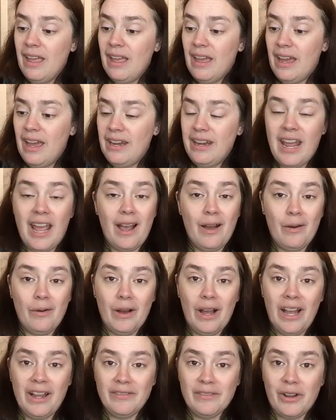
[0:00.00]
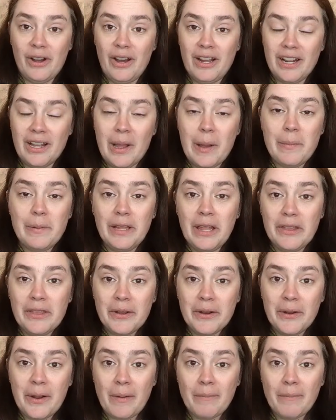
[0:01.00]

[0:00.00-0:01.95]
And now I've got a couple other